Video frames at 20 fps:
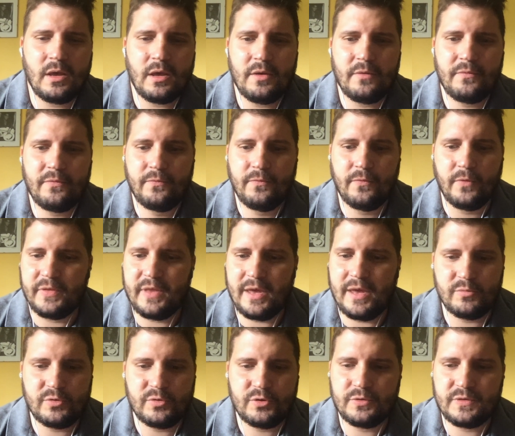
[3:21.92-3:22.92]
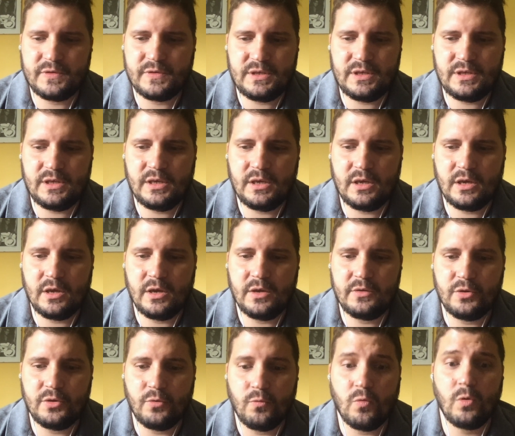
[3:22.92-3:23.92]
For them to see
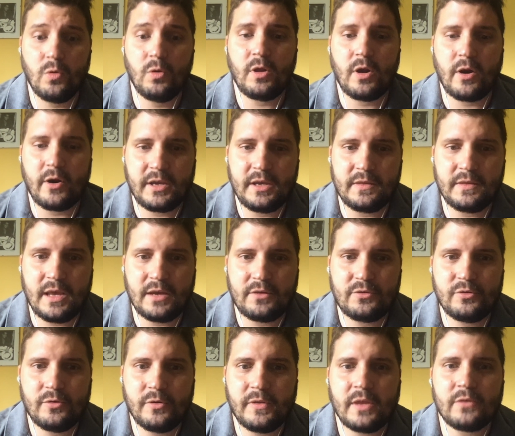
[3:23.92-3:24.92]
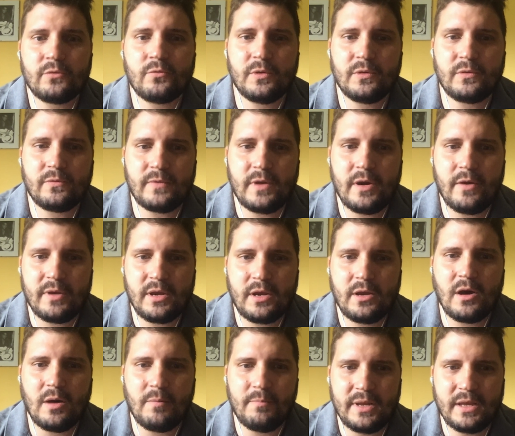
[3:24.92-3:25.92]
the whole architecture that was very
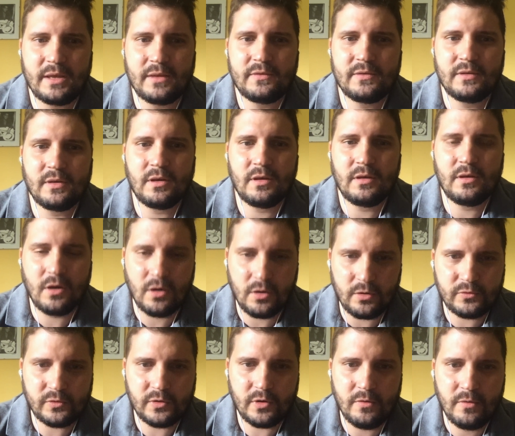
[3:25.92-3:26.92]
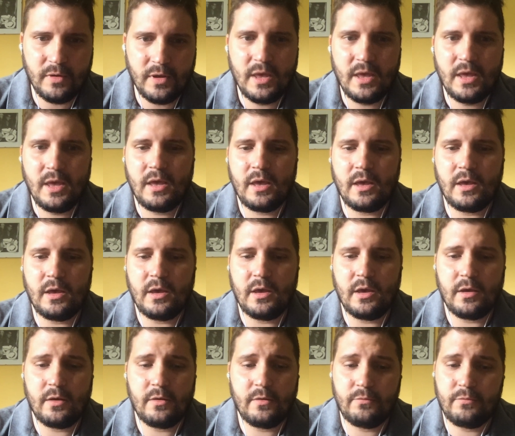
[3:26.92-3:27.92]
complex also
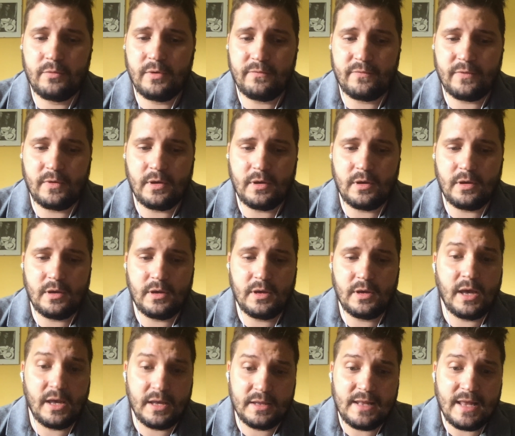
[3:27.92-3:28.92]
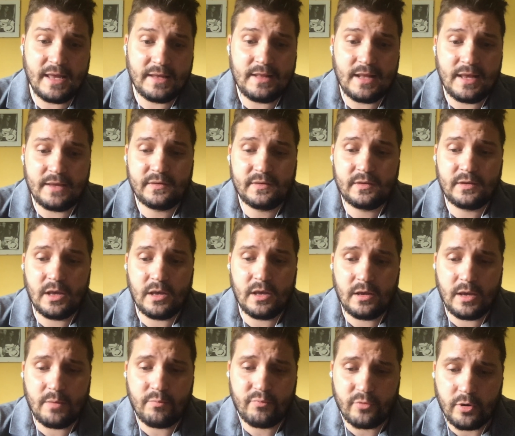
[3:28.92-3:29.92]
with a headless
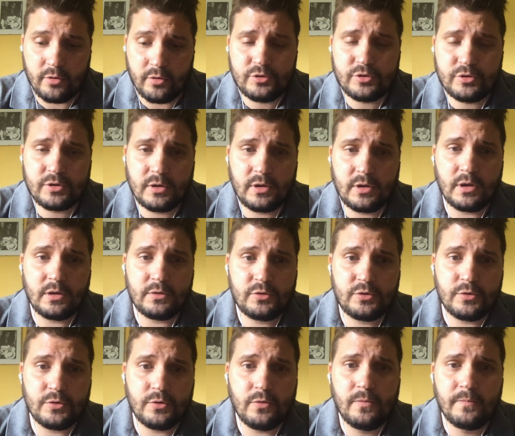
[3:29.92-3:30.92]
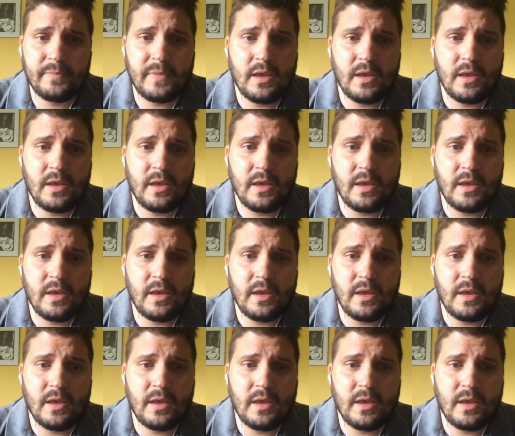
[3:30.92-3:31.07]
approach too,